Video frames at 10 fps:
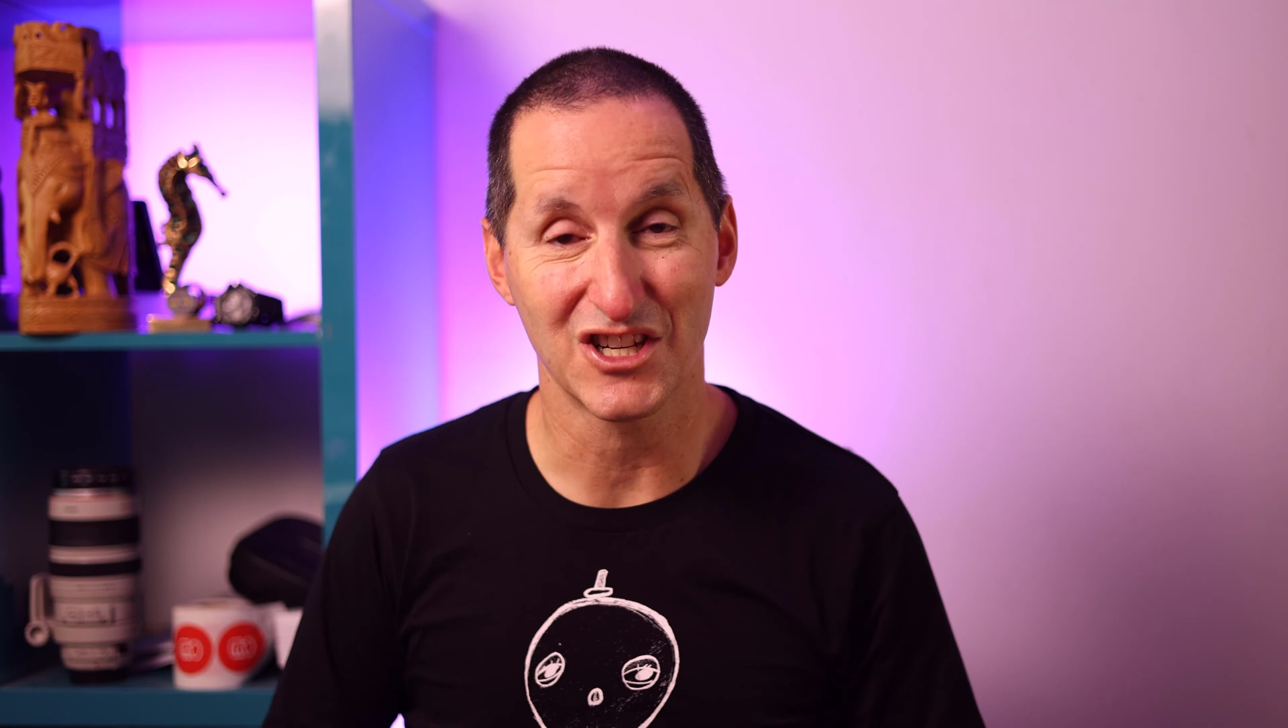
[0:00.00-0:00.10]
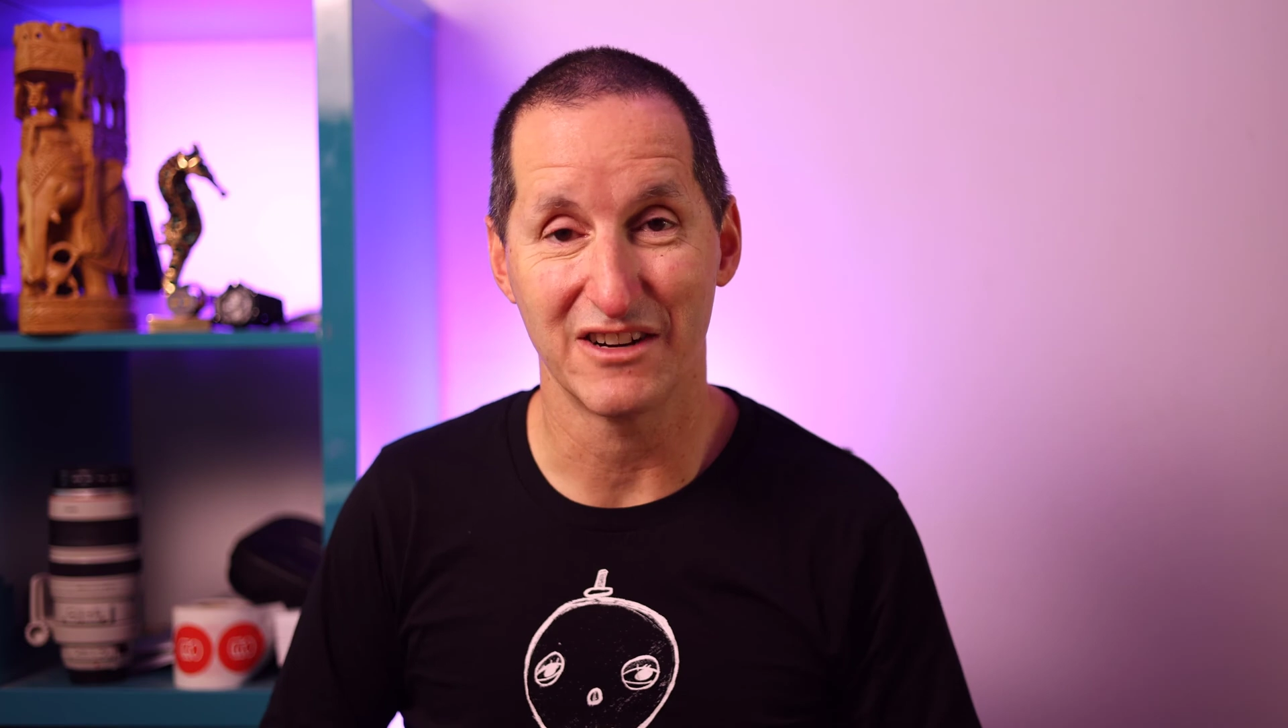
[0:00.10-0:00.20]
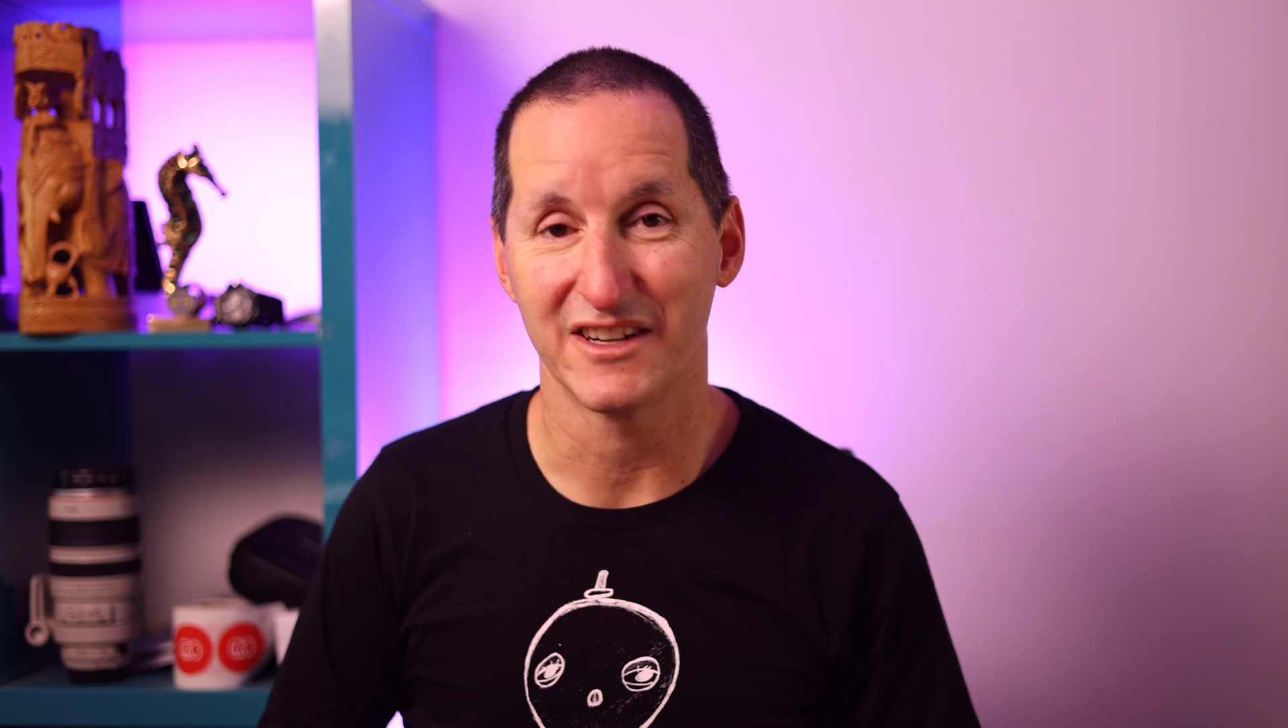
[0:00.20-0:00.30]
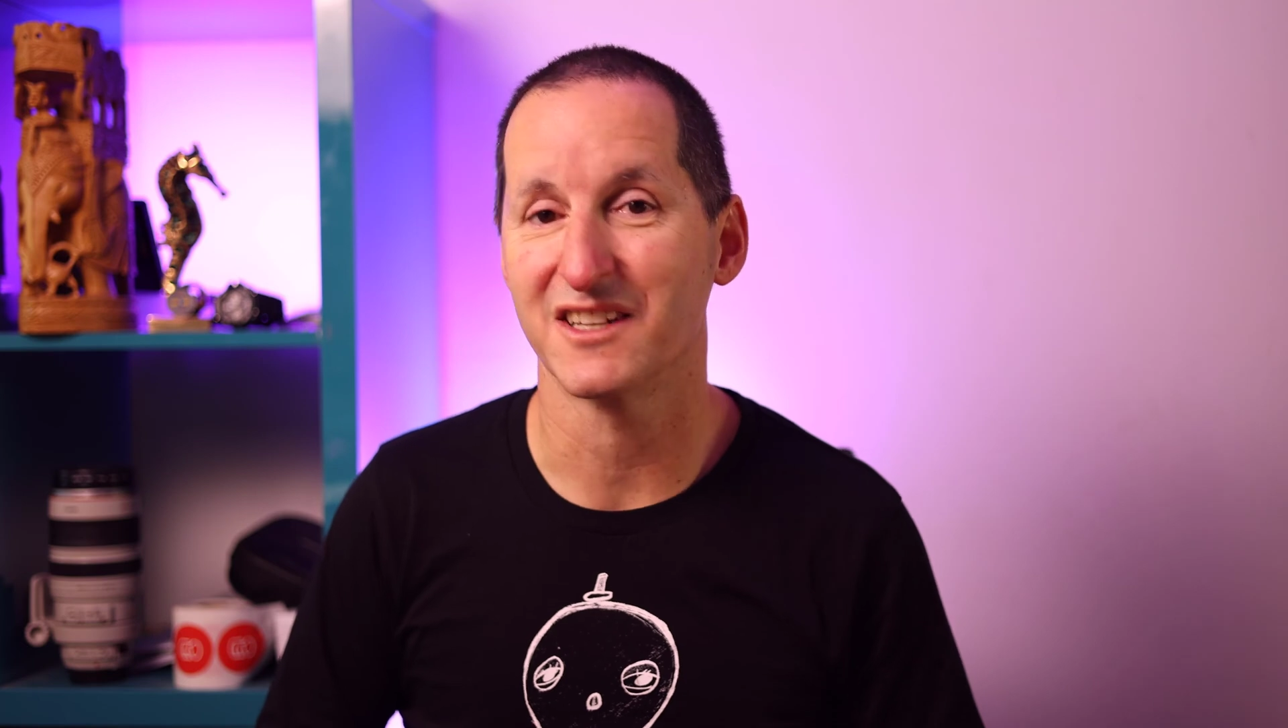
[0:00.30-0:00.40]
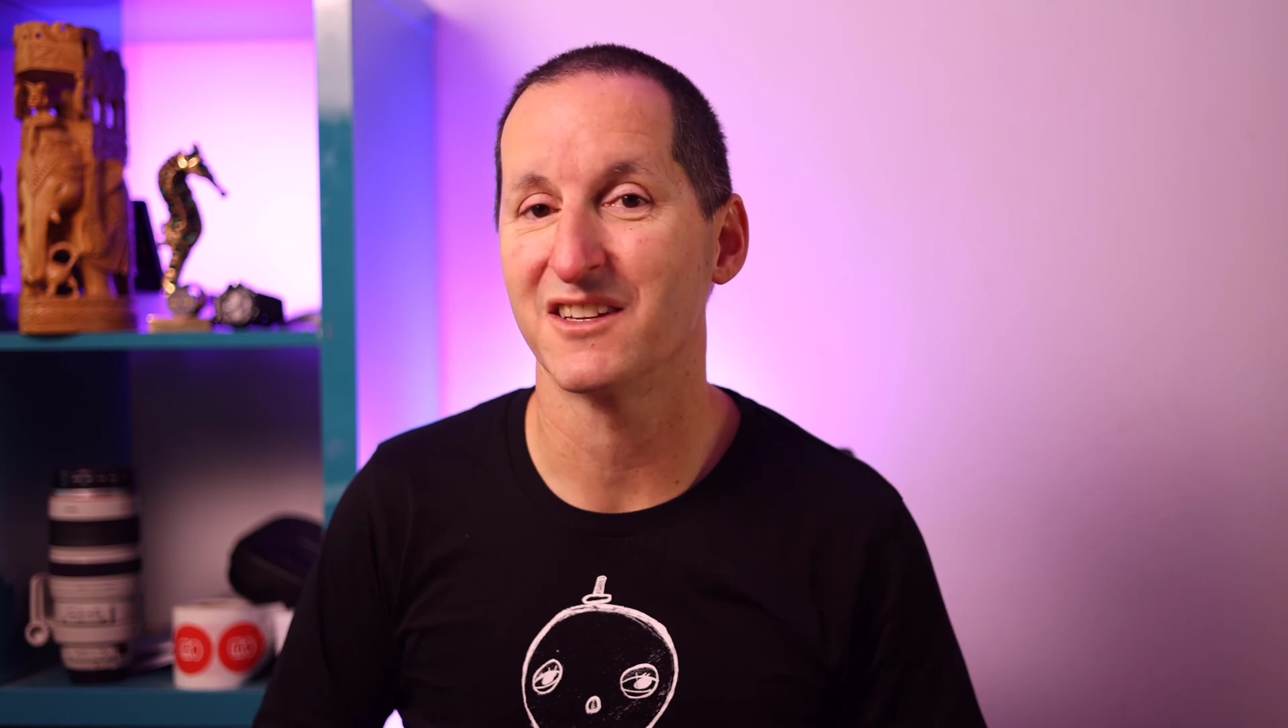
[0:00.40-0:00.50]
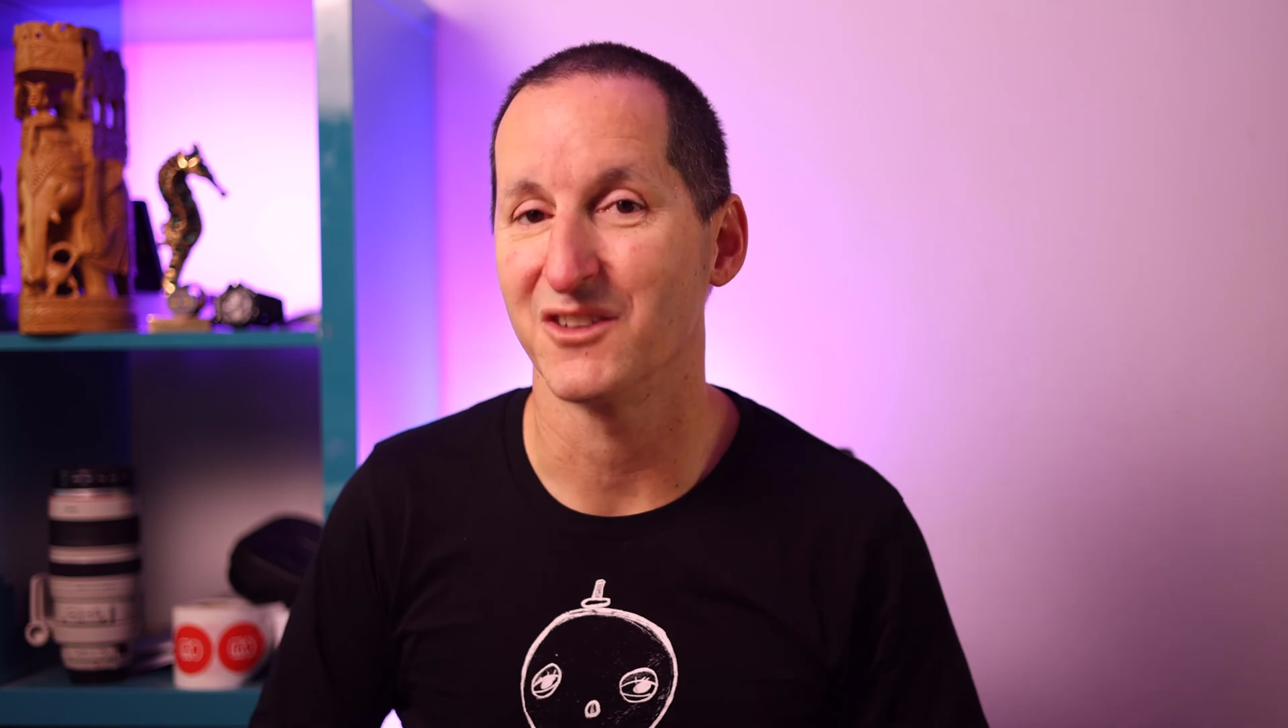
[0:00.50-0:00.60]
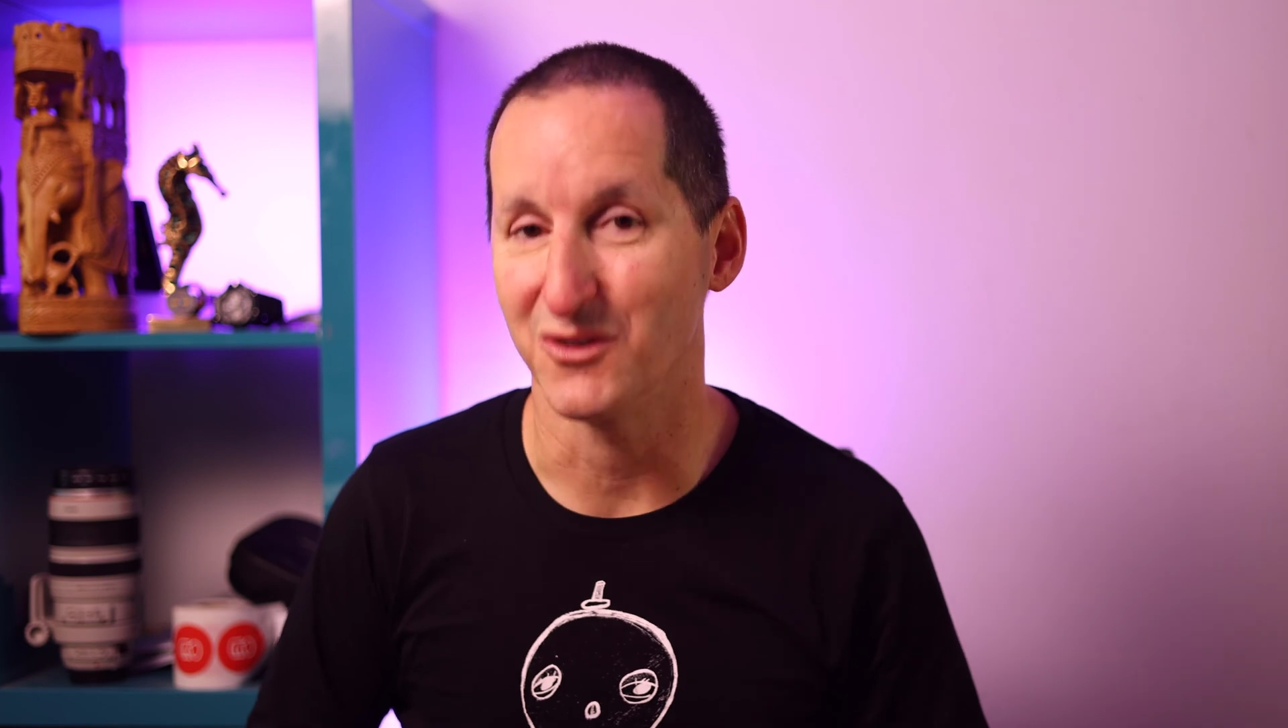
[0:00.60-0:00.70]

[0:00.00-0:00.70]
sharing